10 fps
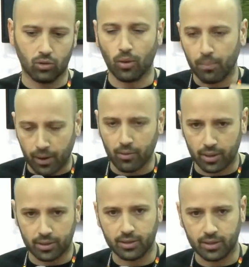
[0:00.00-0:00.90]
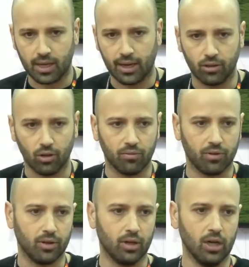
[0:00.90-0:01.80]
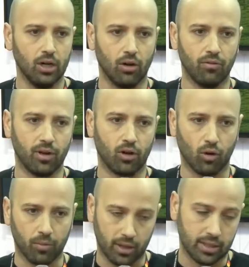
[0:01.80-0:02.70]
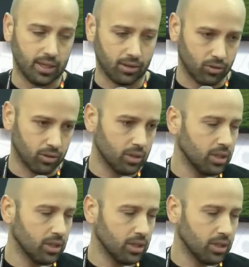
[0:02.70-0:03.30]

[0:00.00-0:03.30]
empower this kind of economical sector.